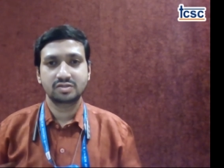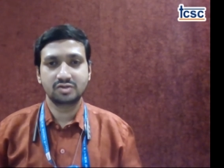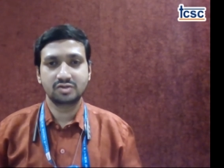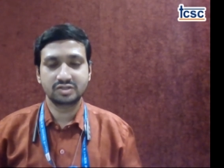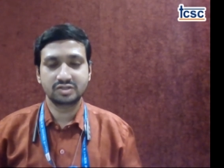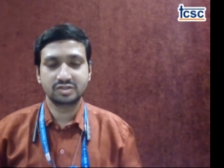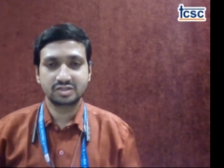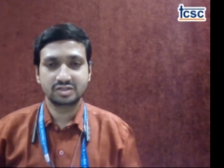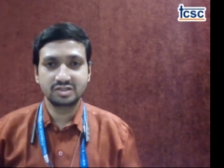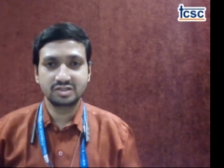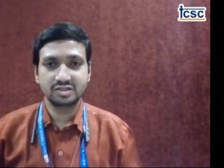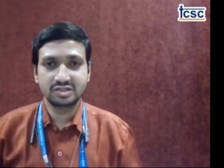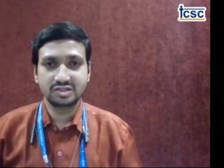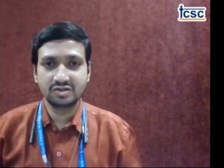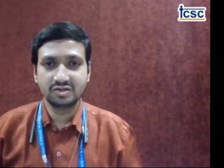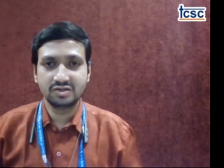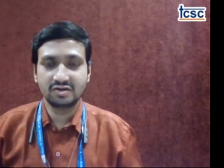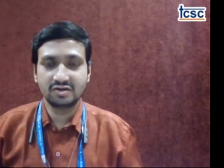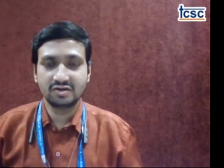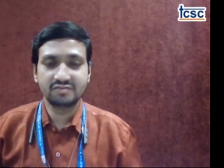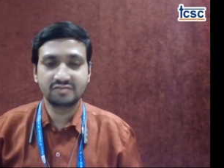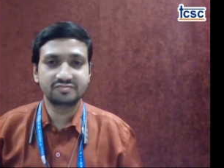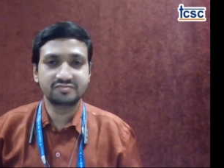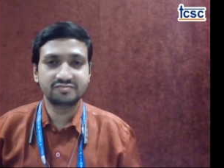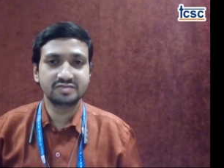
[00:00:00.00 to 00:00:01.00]
constancy
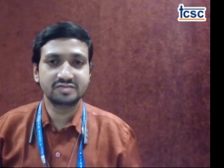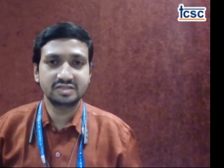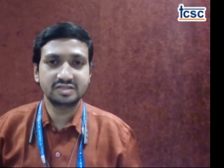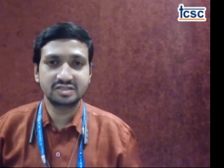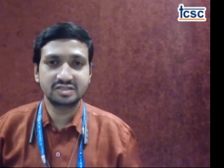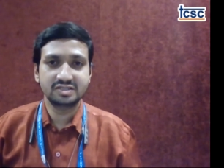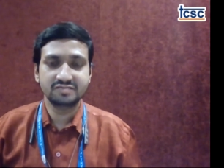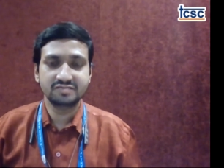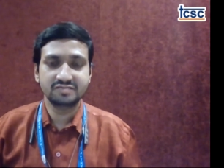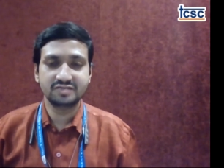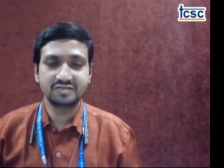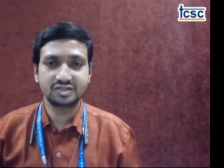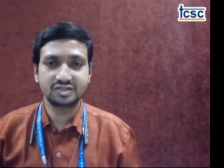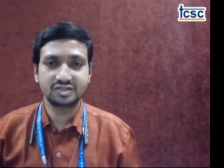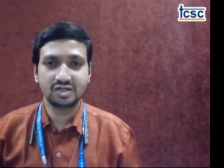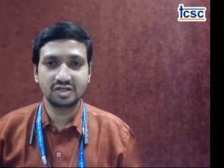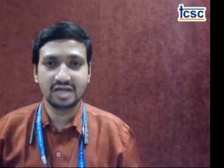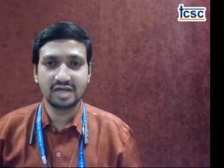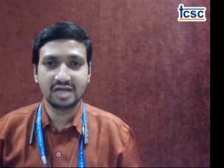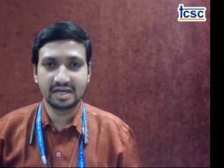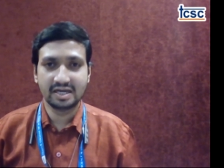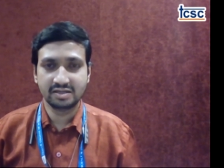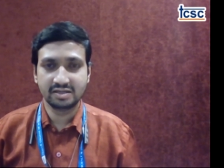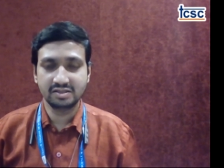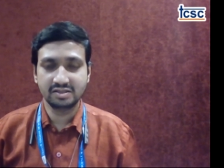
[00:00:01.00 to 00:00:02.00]
of interfacial
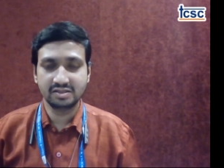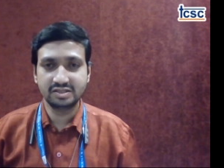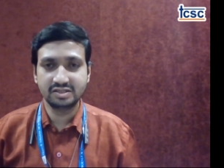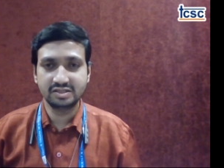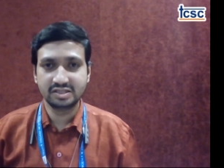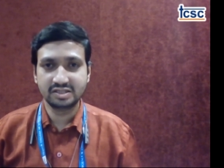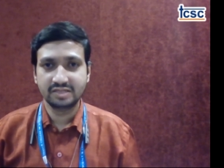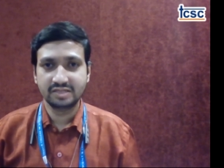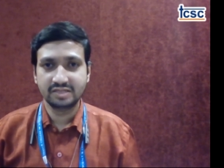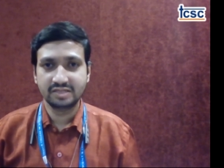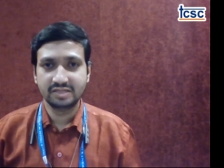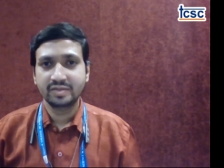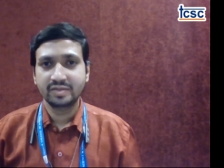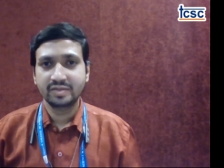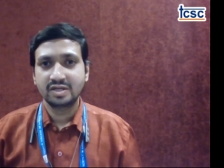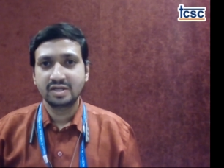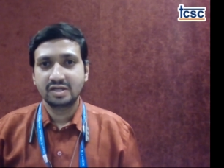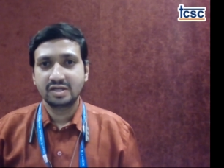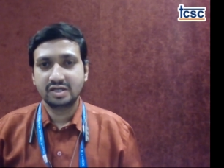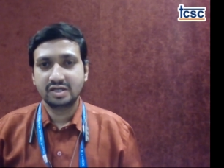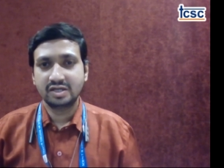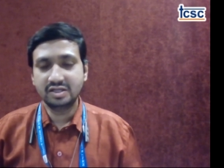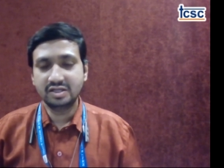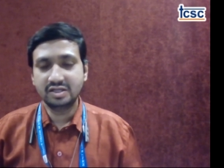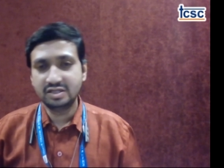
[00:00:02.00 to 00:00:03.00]
angles.
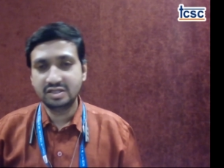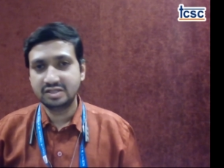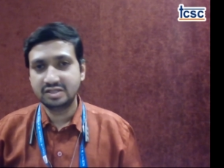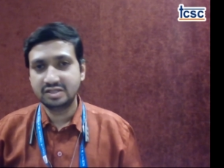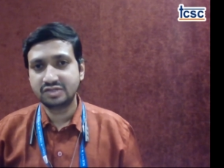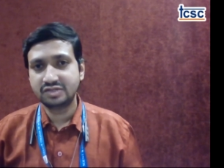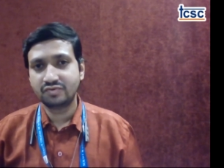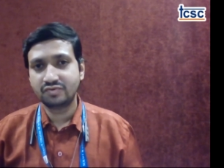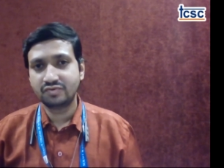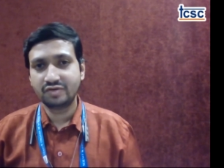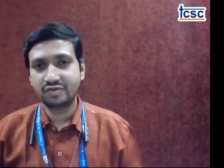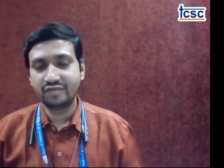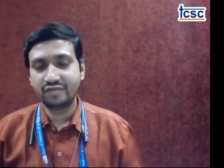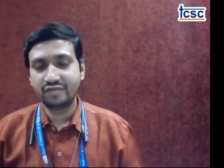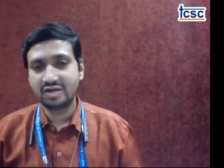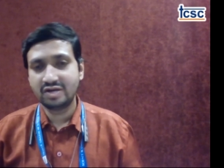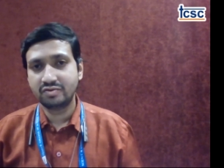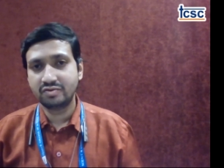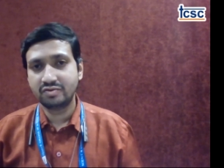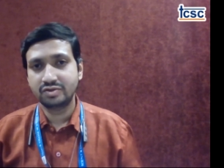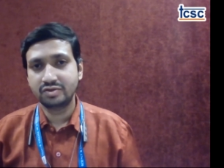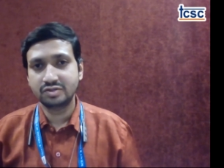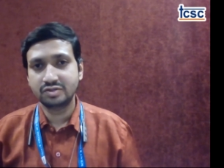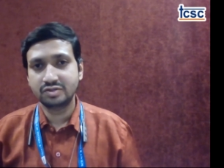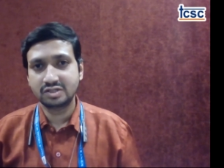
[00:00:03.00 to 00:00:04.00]
In this, what we are
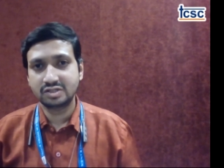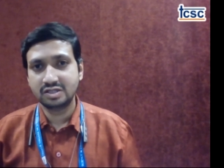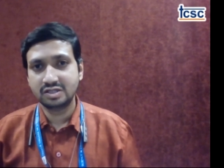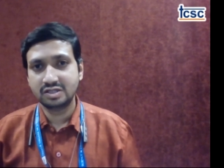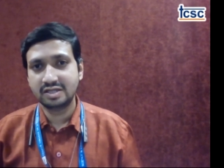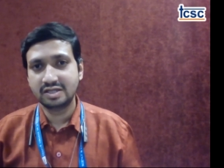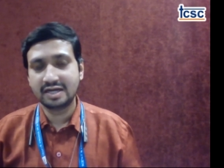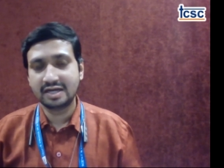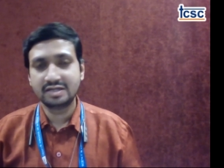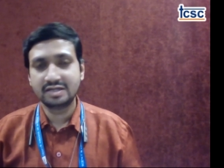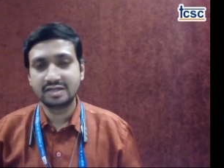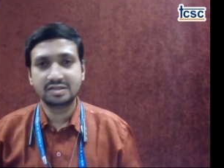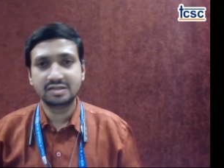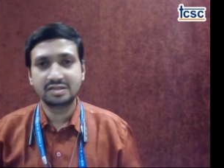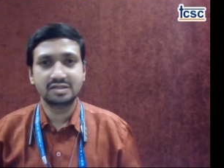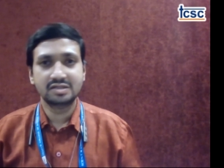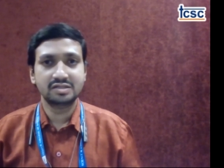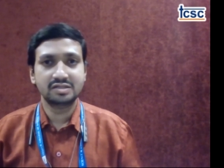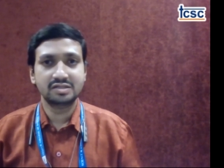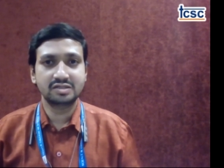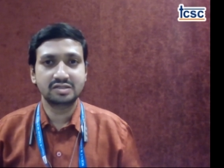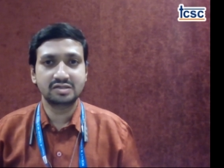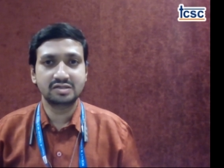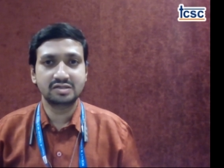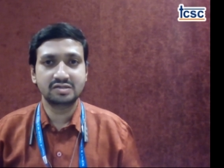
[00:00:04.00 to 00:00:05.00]
going to see that
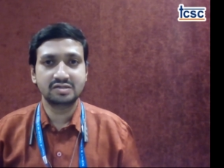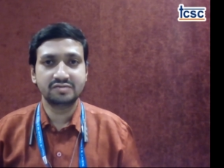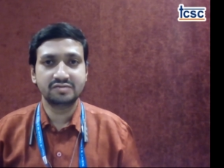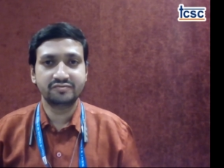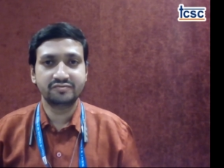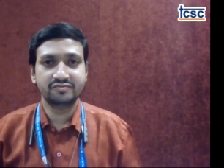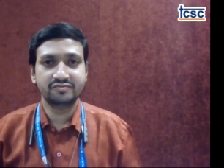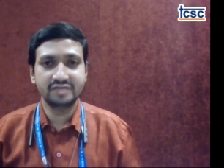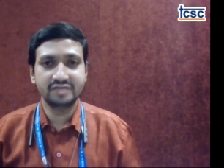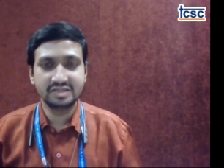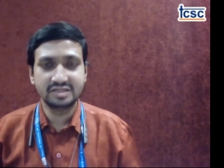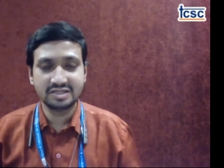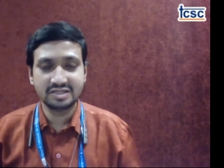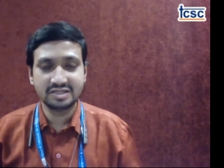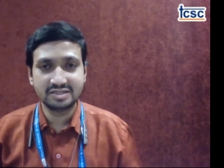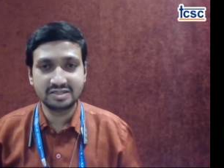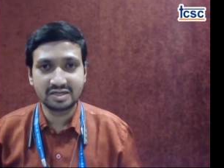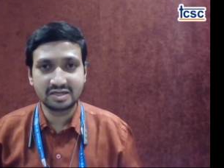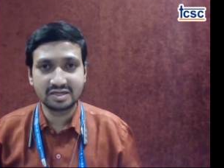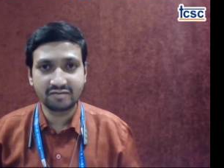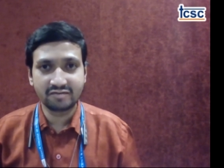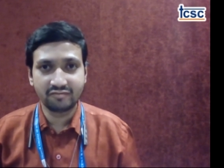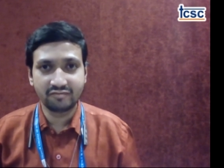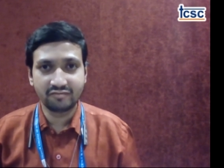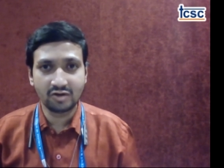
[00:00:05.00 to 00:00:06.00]
the faces
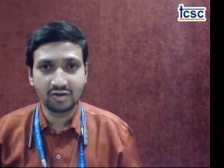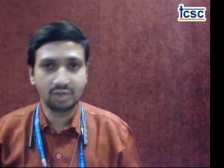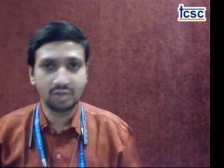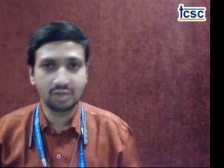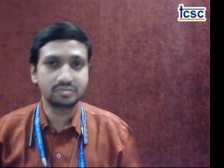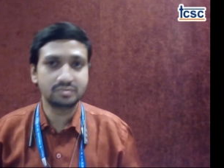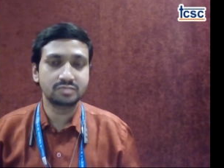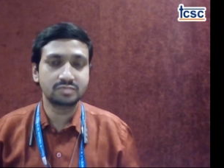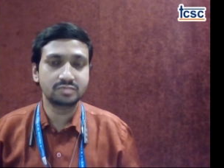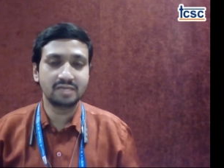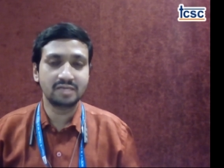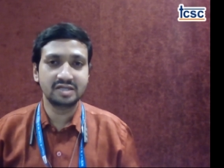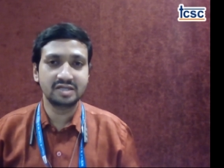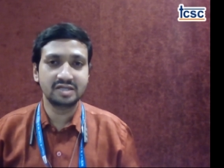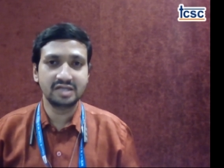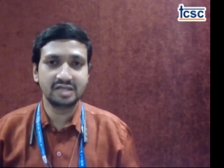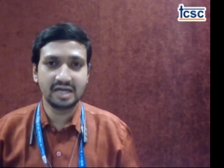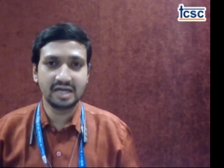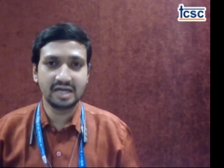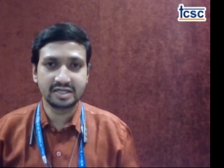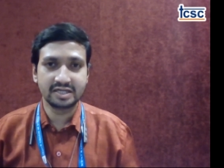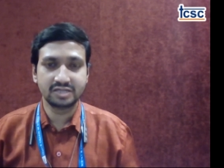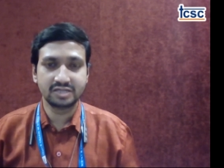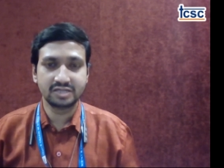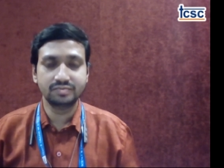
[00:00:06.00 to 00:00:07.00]
that are formed by the
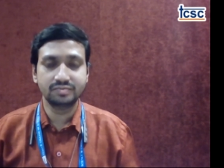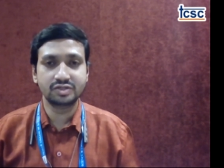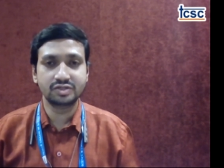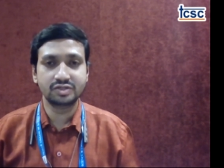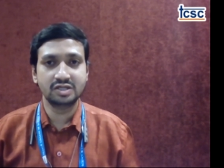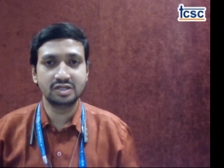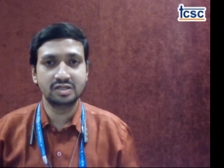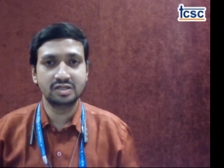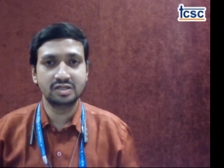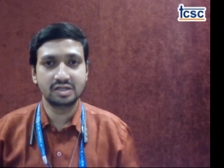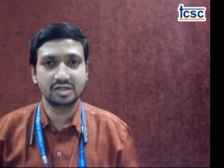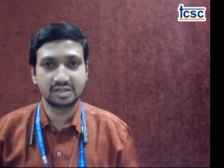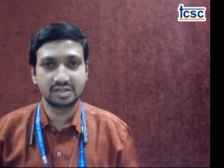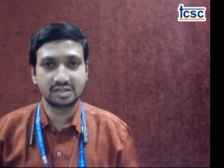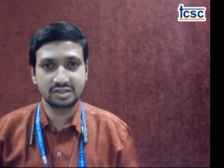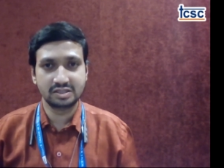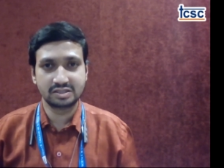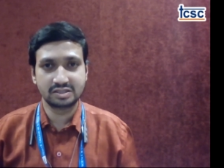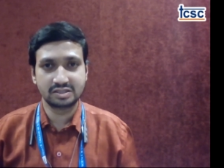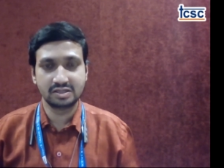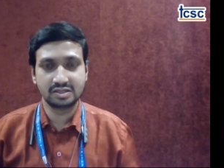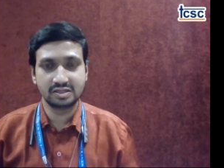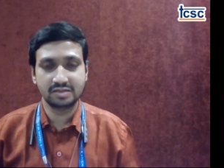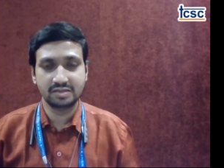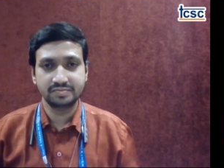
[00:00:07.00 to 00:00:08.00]
atoms in a
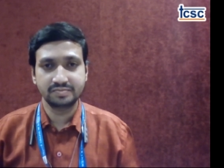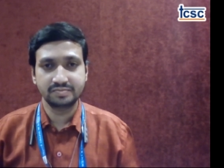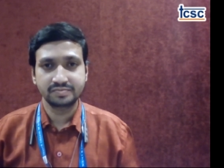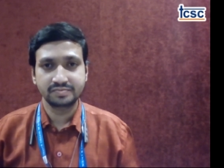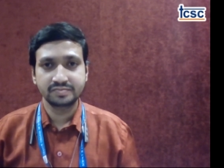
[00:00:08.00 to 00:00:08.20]
crystal.